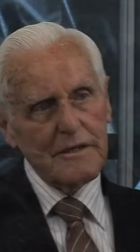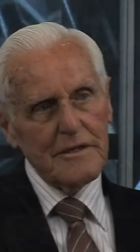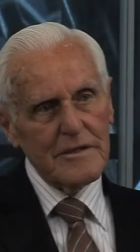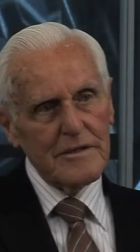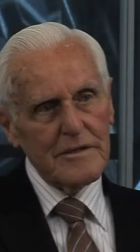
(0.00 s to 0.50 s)

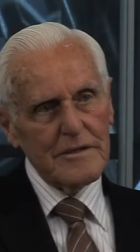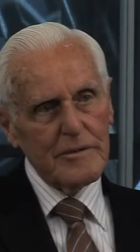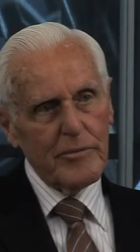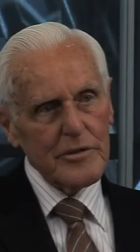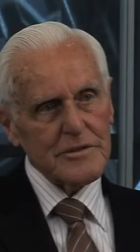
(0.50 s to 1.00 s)
uh,
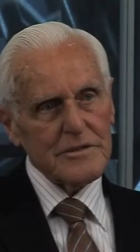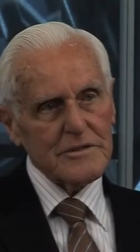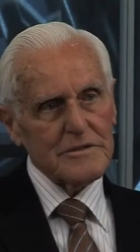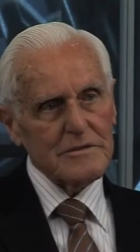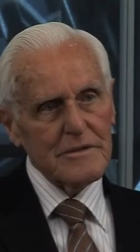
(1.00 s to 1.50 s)
the boss, the,
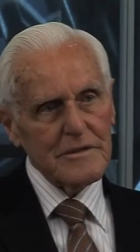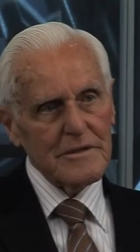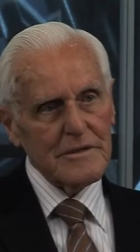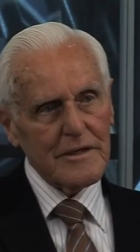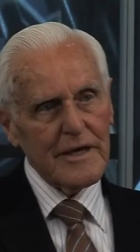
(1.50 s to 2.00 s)

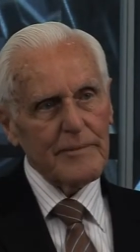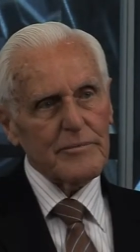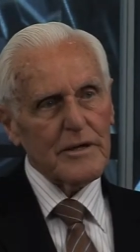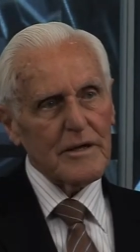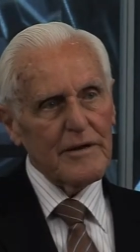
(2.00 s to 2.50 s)
the
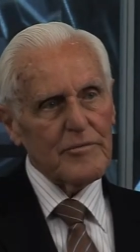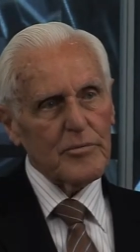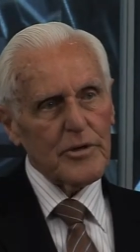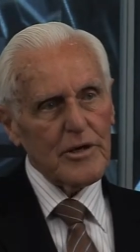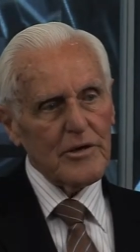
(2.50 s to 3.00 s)
captain and
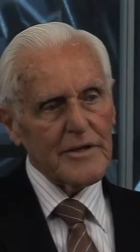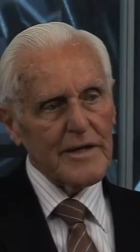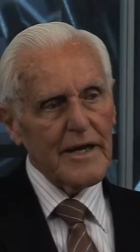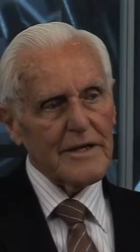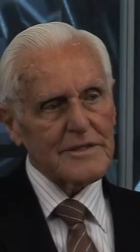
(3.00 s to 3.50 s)
everybody like
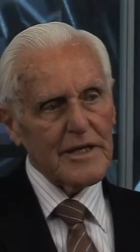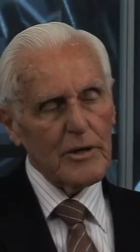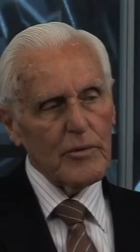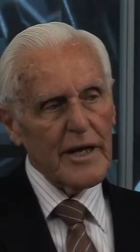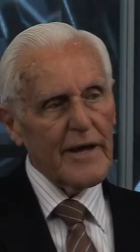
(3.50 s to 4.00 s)
that. So
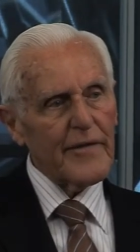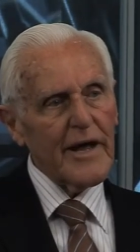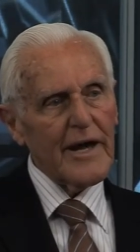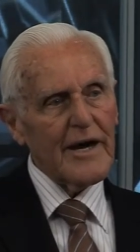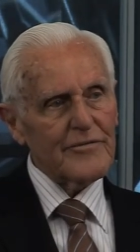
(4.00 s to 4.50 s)
they went out
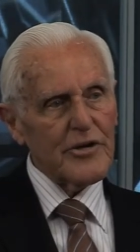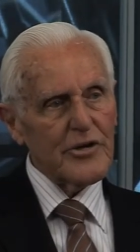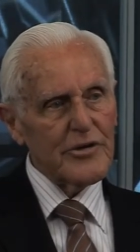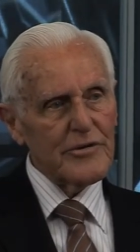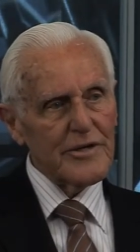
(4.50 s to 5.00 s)
that
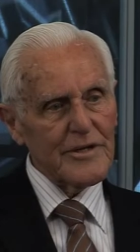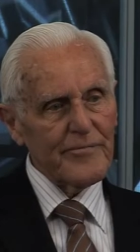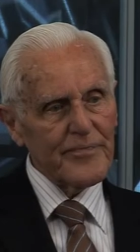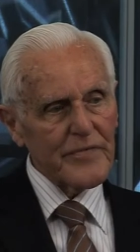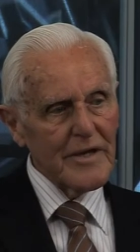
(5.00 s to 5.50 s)
afternoon
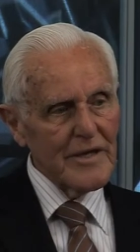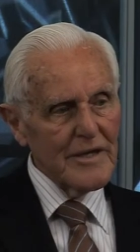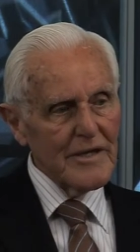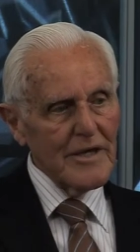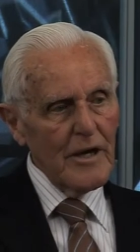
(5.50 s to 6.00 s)

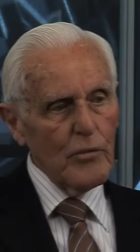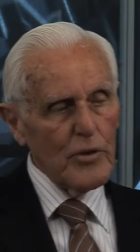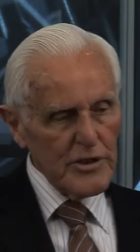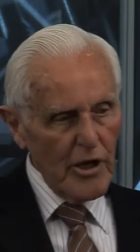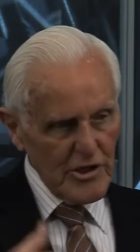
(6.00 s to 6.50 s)
and
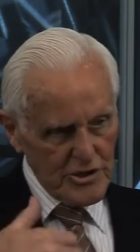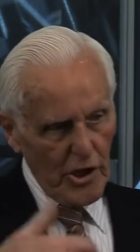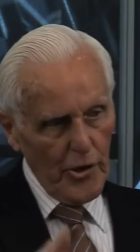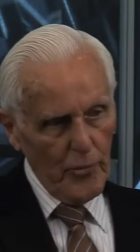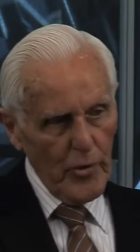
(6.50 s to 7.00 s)
we, I
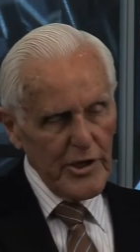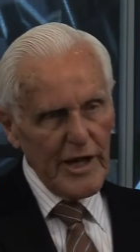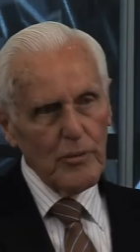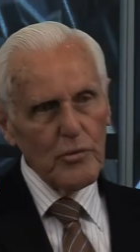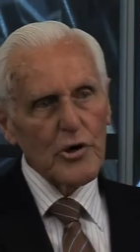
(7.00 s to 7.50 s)
told them where
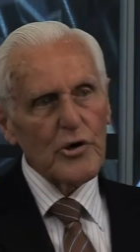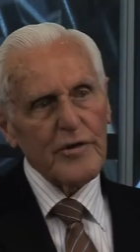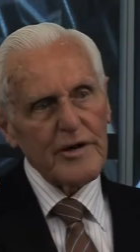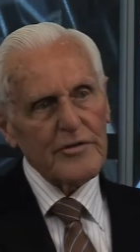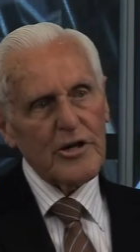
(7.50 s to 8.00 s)
they were
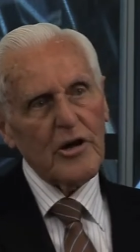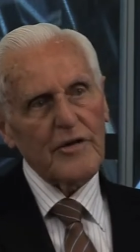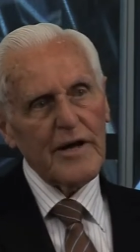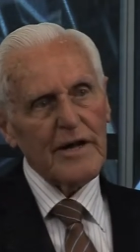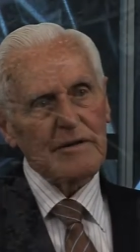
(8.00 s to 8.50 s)
and everything
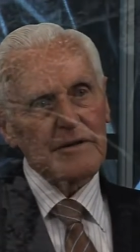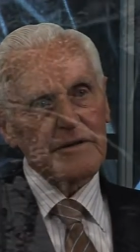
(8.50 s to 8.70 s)
like that.